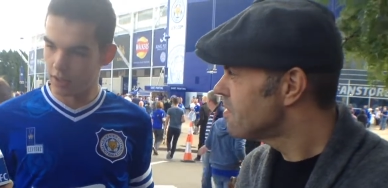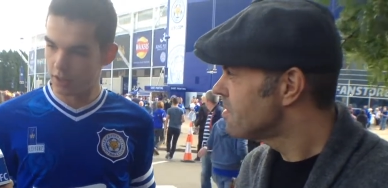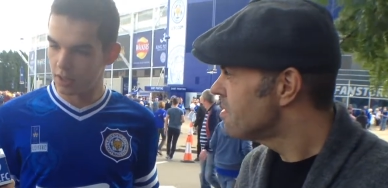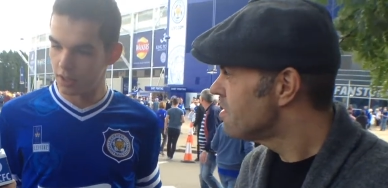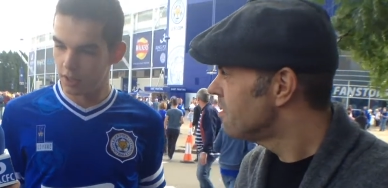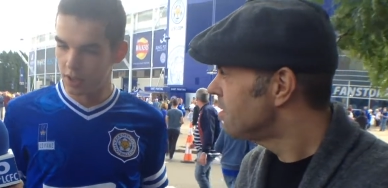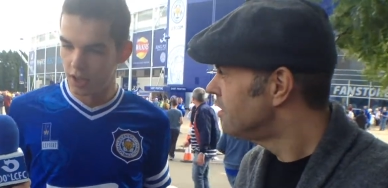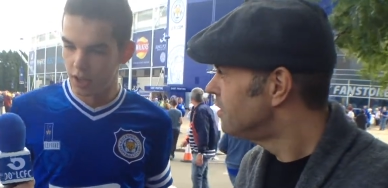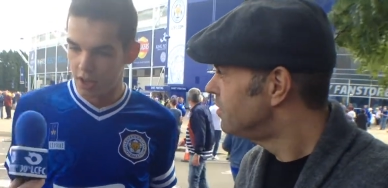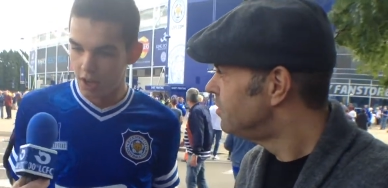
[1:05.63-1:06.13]
Speaker 1: your
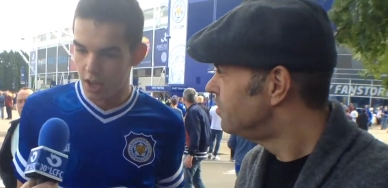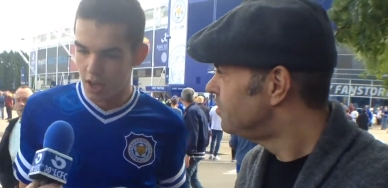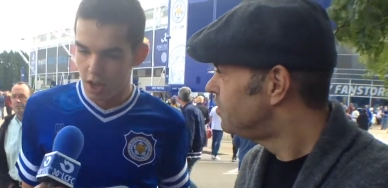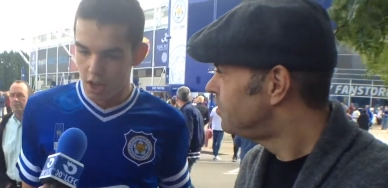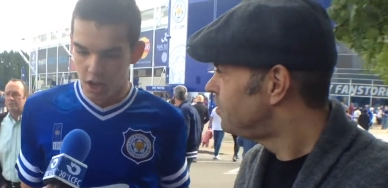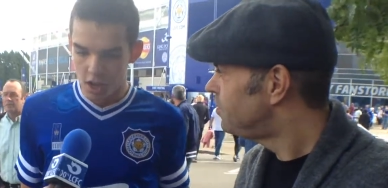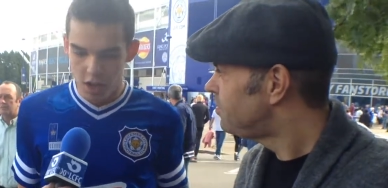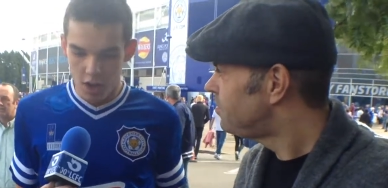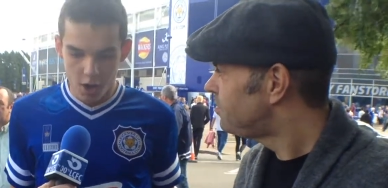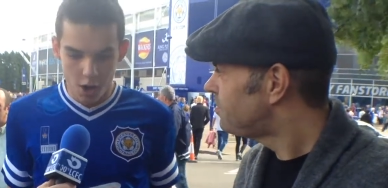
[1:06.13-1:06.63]
prediction for
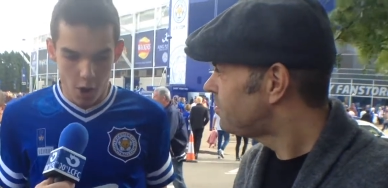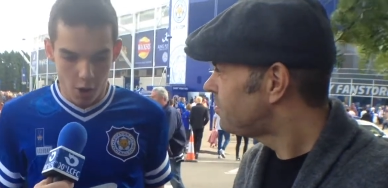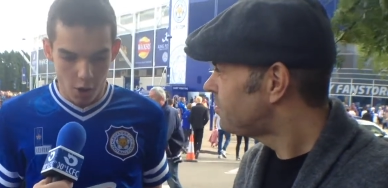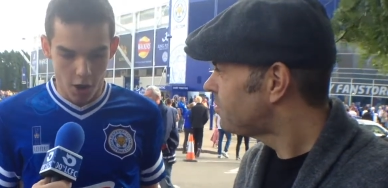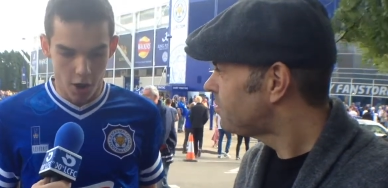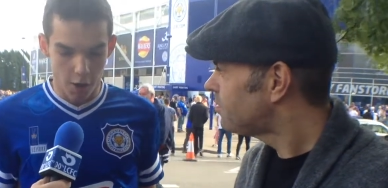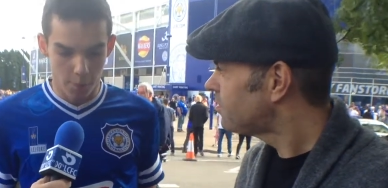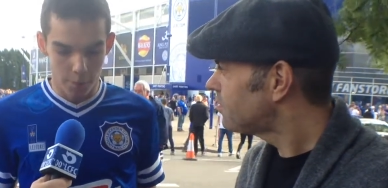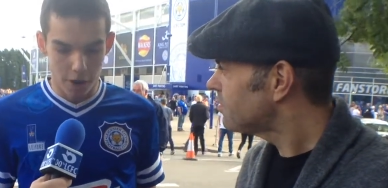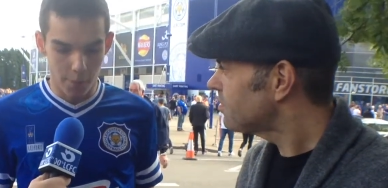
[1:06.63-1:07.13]
today?
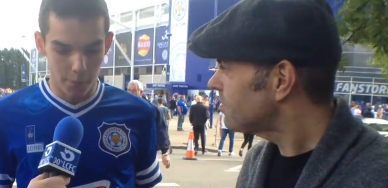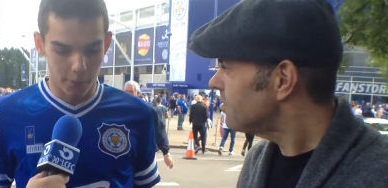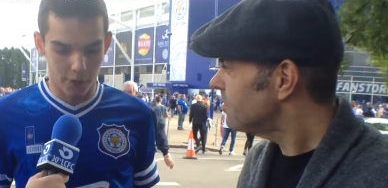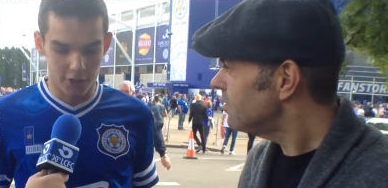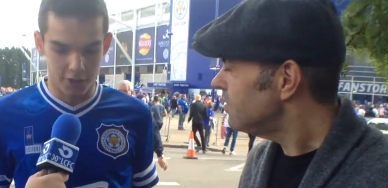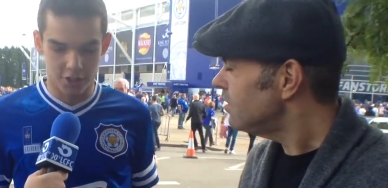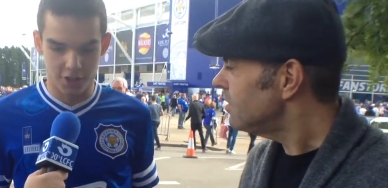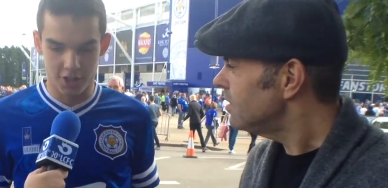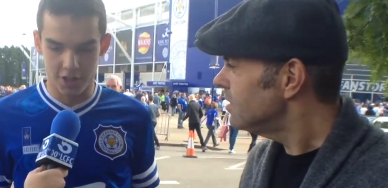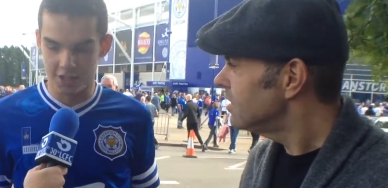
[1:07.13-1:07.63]
Uh, my
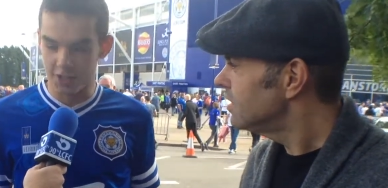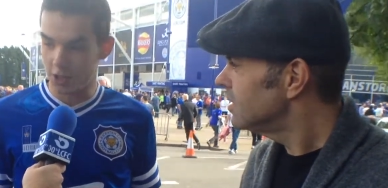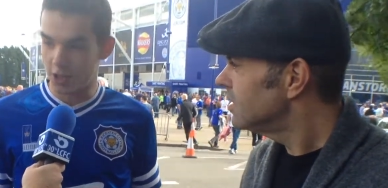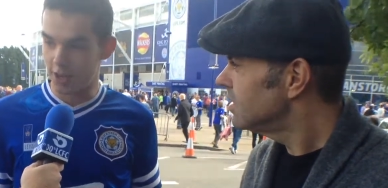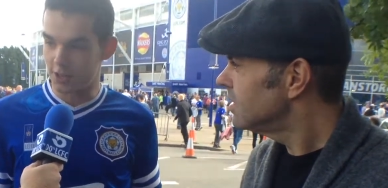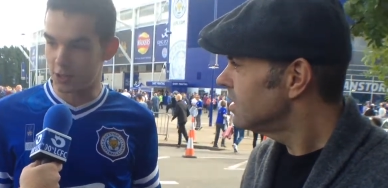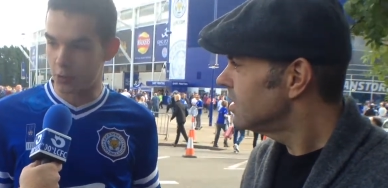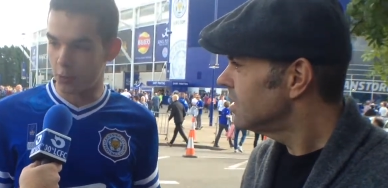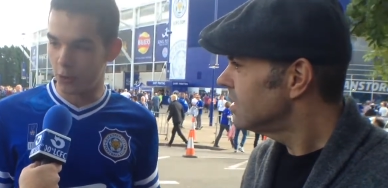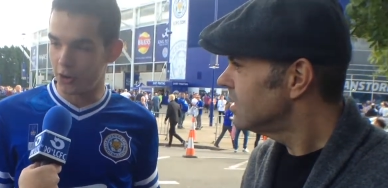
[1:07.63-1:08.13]
prediction is a,
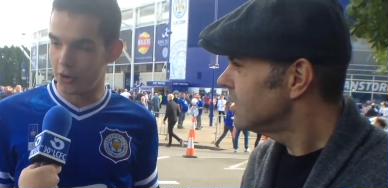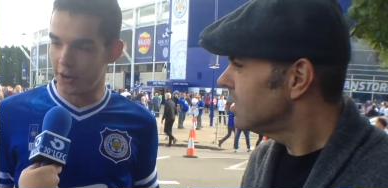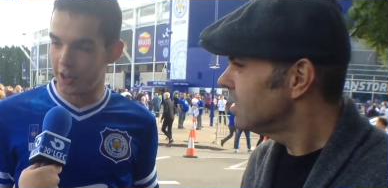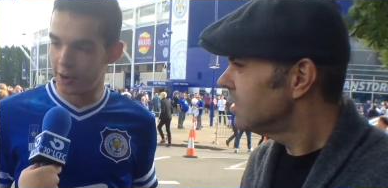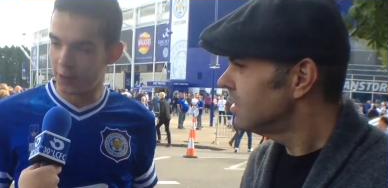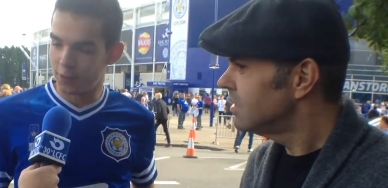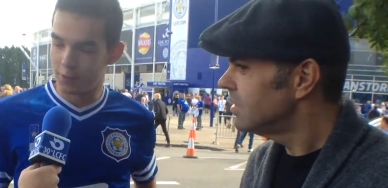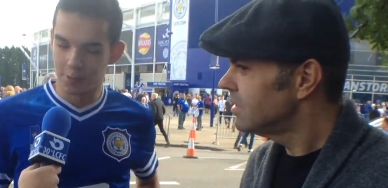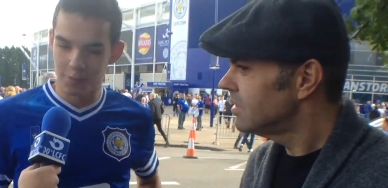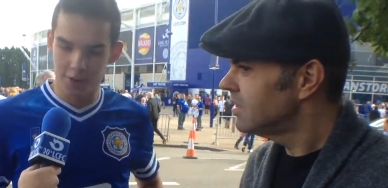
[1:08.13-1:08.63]
is a 1
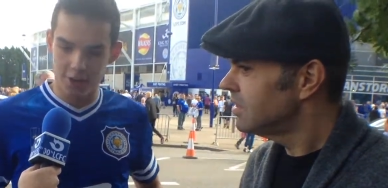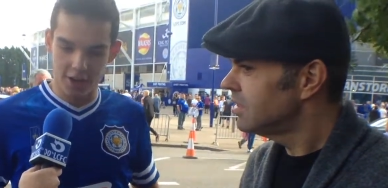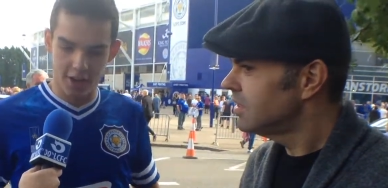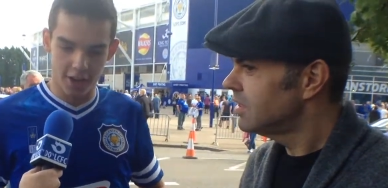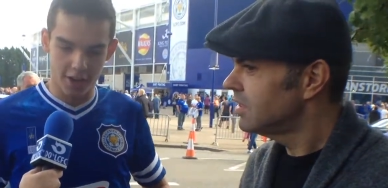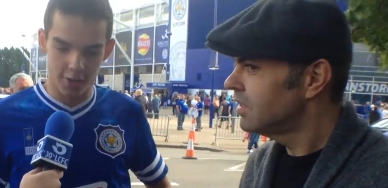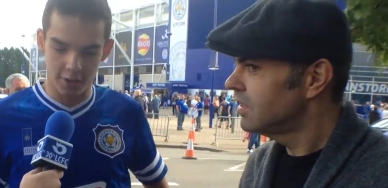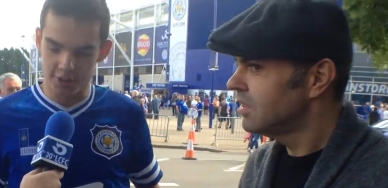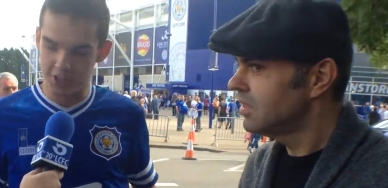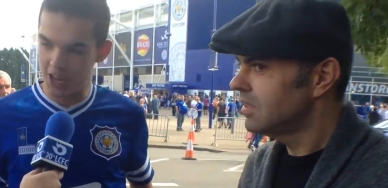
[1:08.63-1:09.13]
0
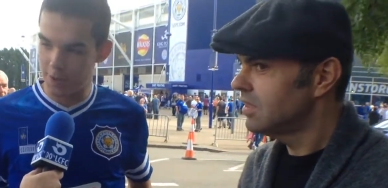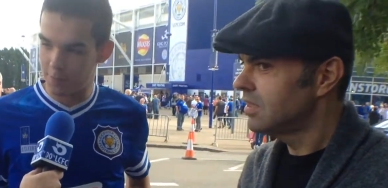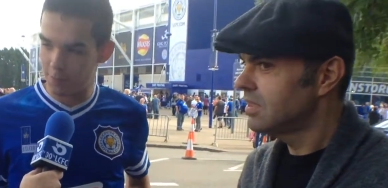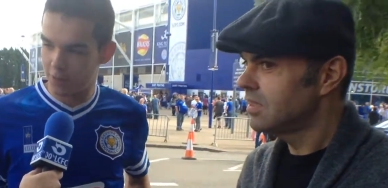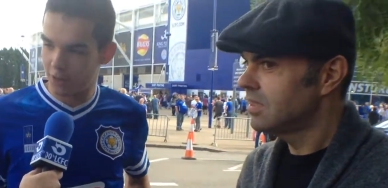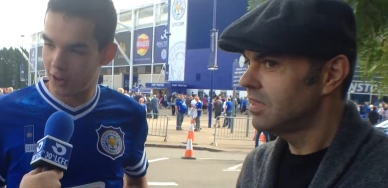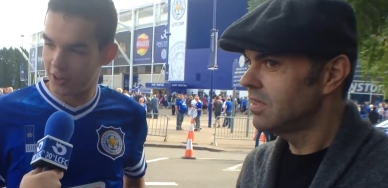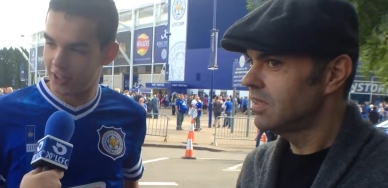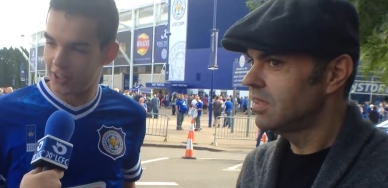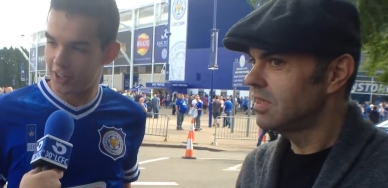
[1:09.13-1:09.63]
uh, Jamie
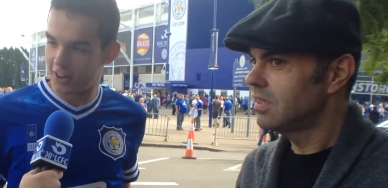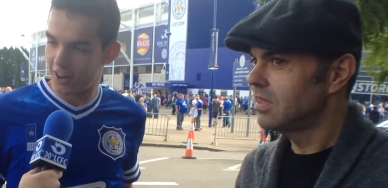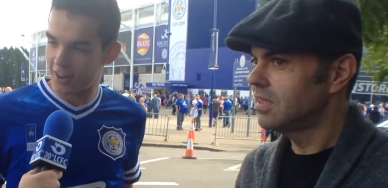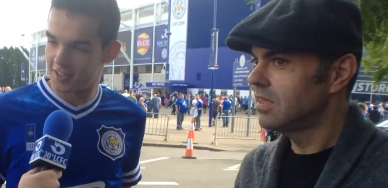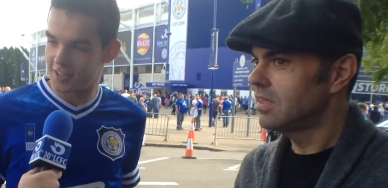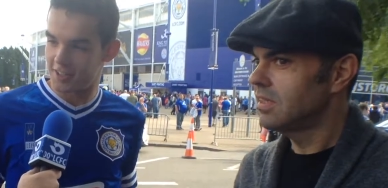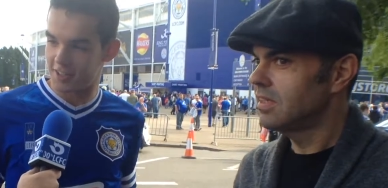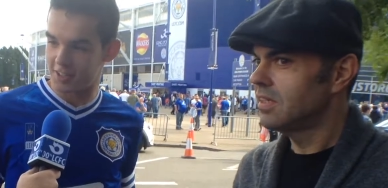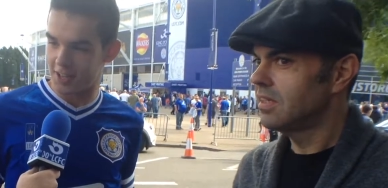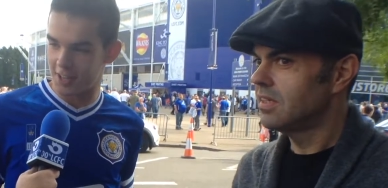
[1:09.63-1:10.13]
Vardy
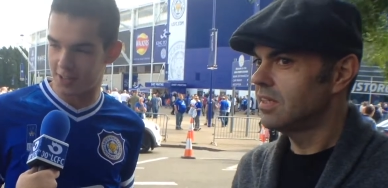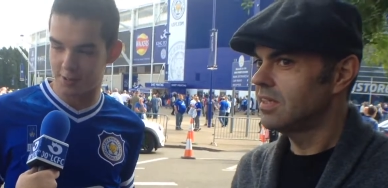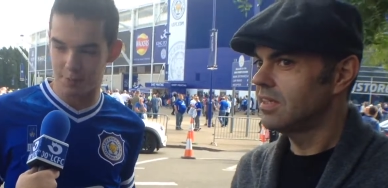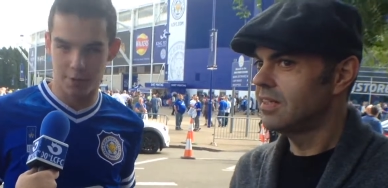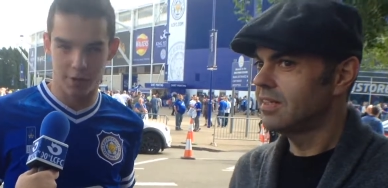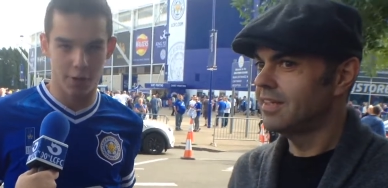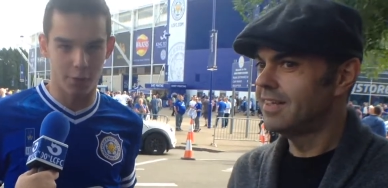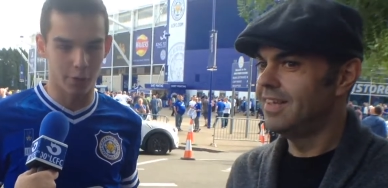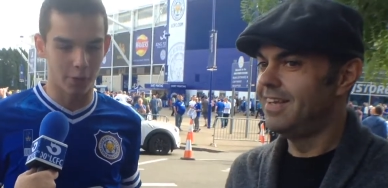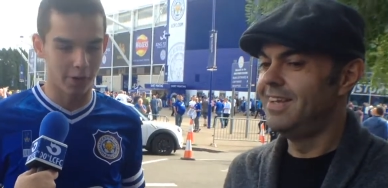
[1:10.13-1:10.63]
96
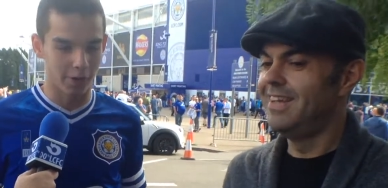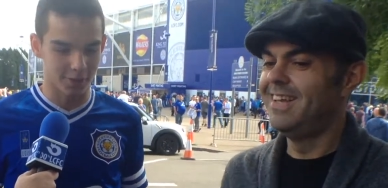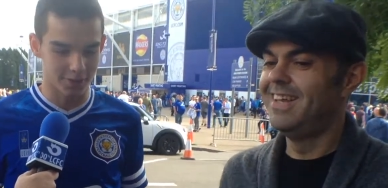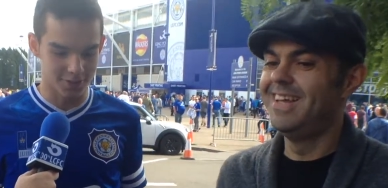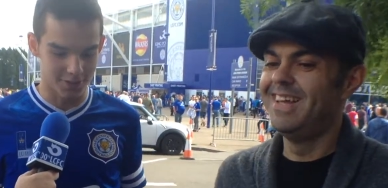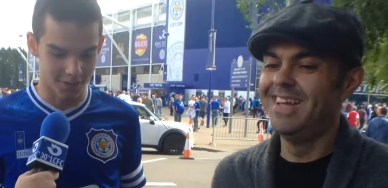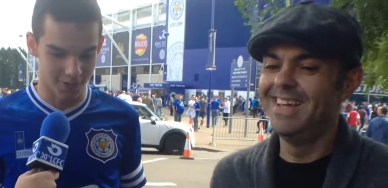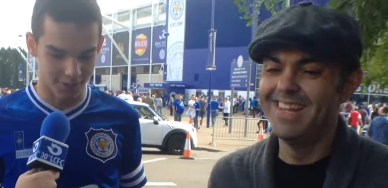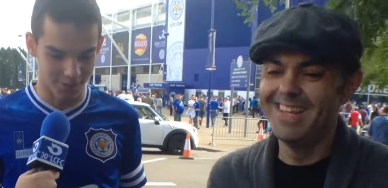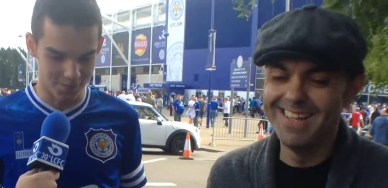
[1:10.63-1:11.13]
minute winner.
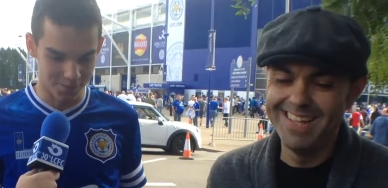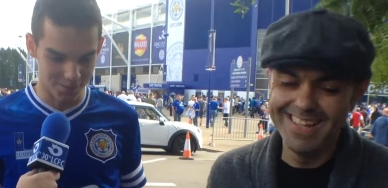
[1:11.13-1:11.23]
So